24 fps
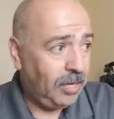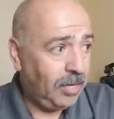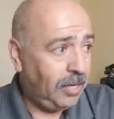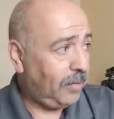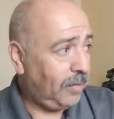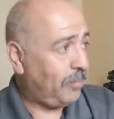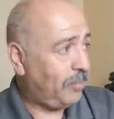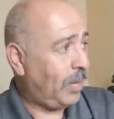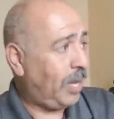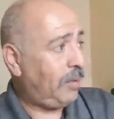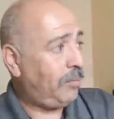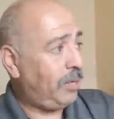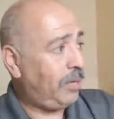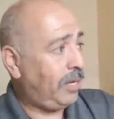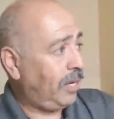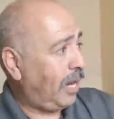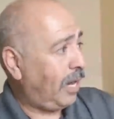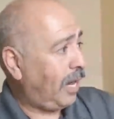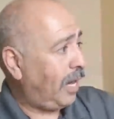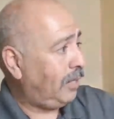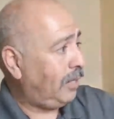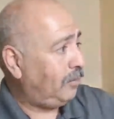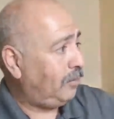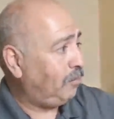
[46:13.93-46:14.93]
maybe
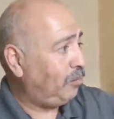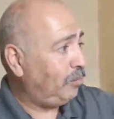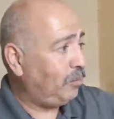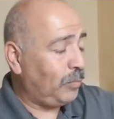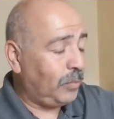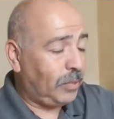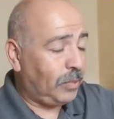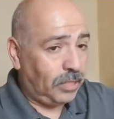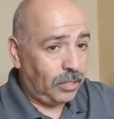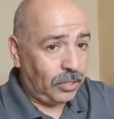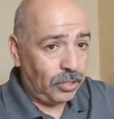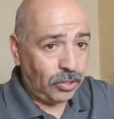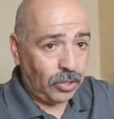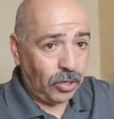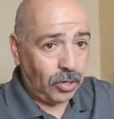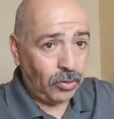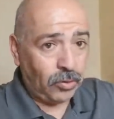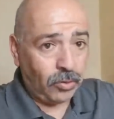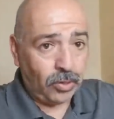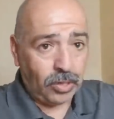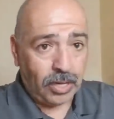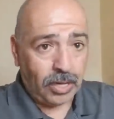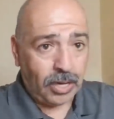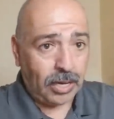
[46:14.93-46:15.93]
I'm
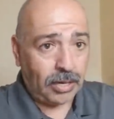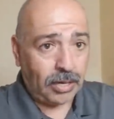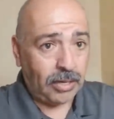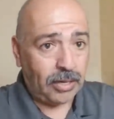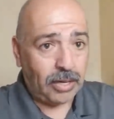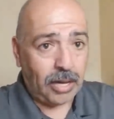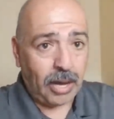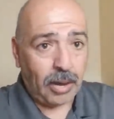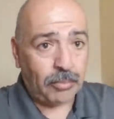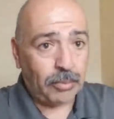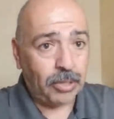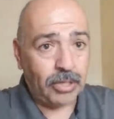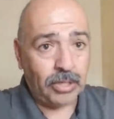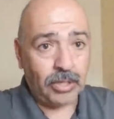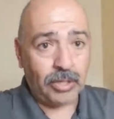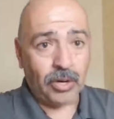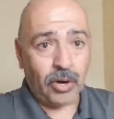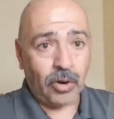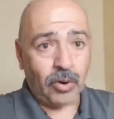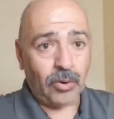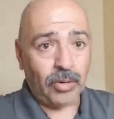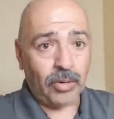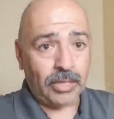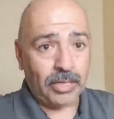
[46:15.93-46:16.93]
going to
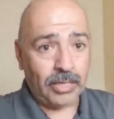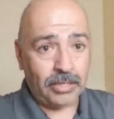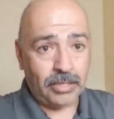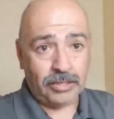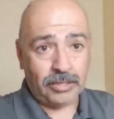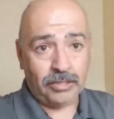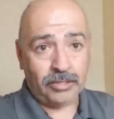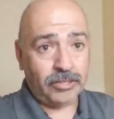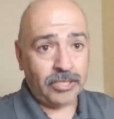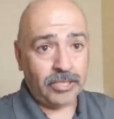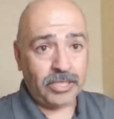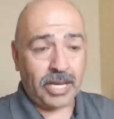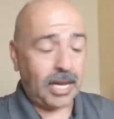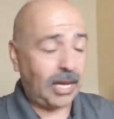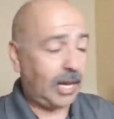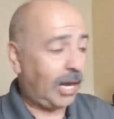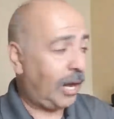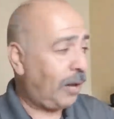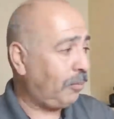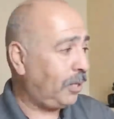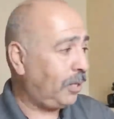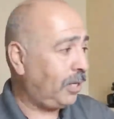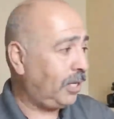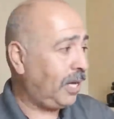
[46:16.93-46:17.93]
go and you say,
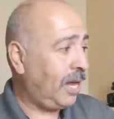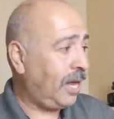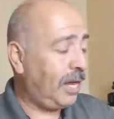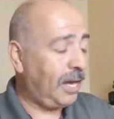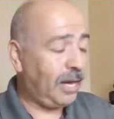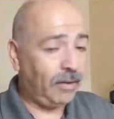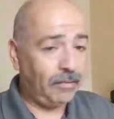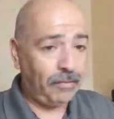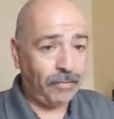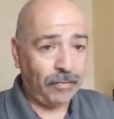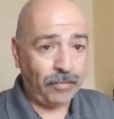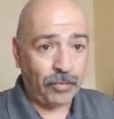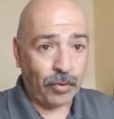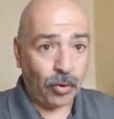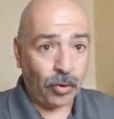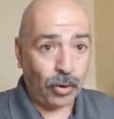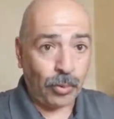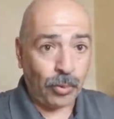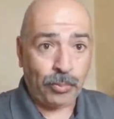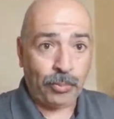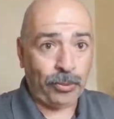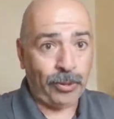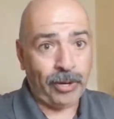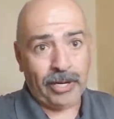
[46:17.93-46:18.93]
I'm going to have four
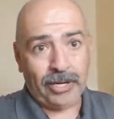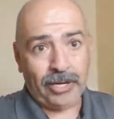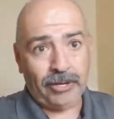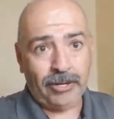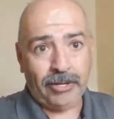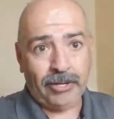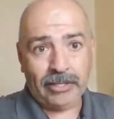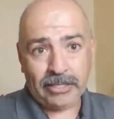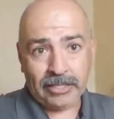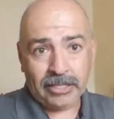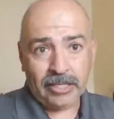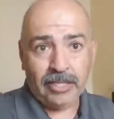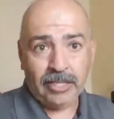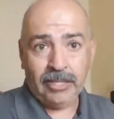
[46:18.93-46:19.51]
printers